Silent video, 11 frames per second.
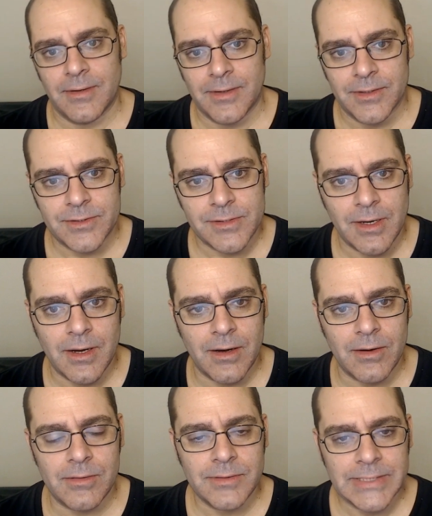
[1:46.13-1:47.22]

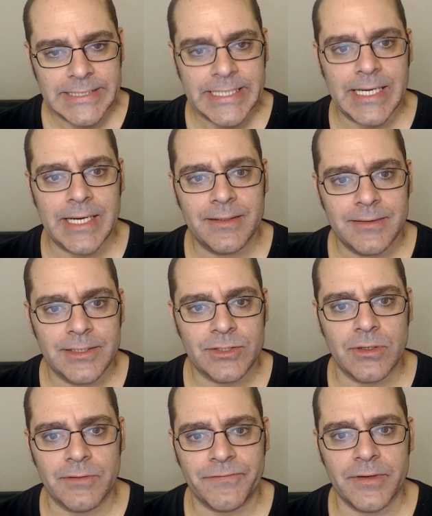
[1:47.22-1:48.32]
So yeah, his
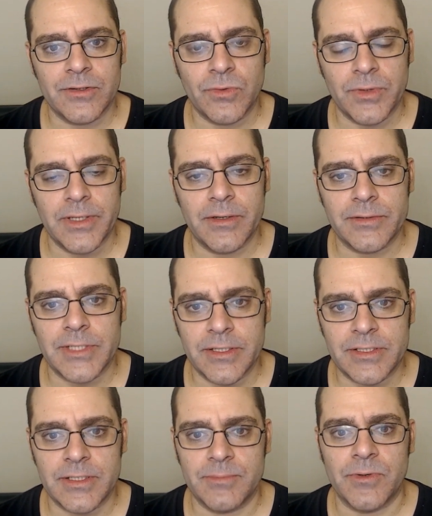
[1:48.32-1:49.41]
girlfriend of 20 years hits
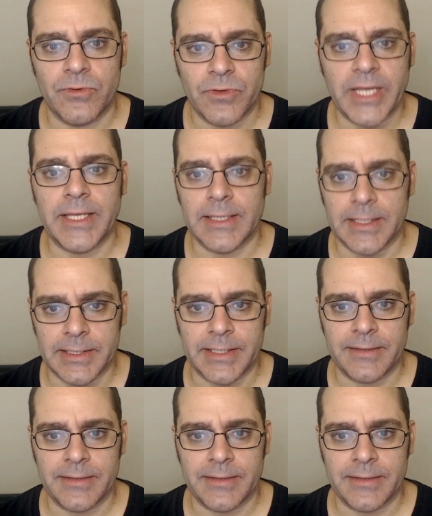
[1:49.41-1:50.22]
him regularly.